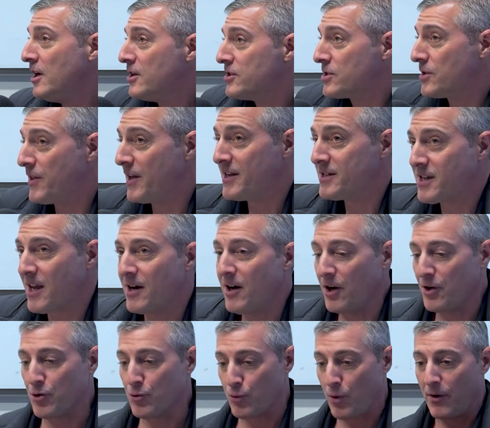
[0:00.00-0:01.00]
so they stayed
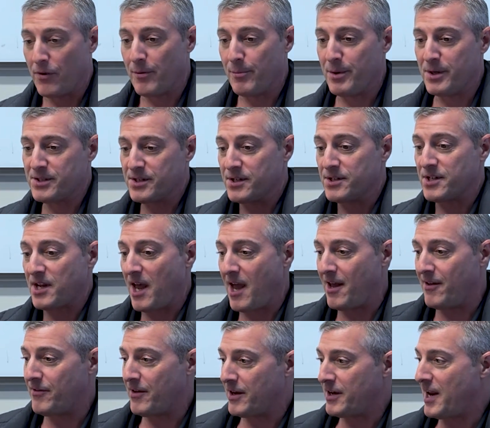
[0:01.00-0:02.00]
on to run the business,
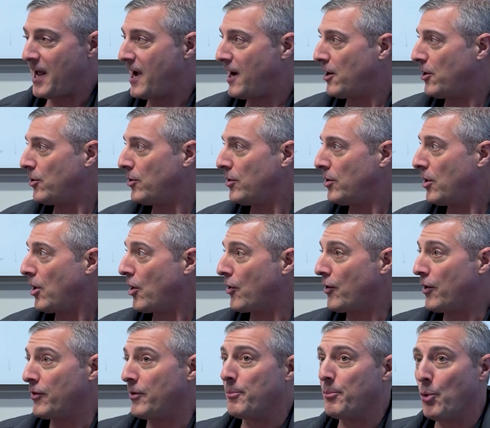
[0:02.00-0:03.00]
and they now
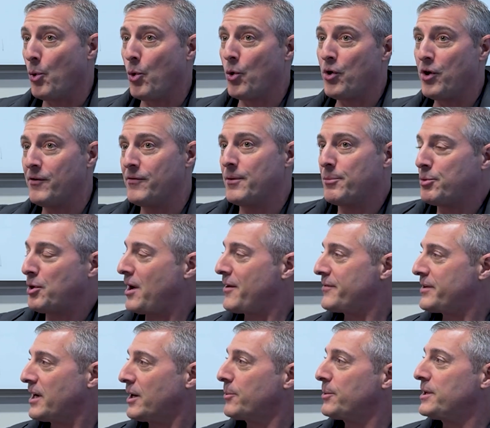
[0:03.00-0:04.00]
are on the board of the
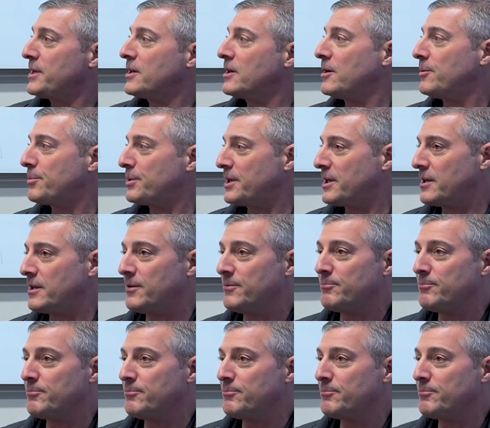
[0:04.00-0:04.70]
private equity company.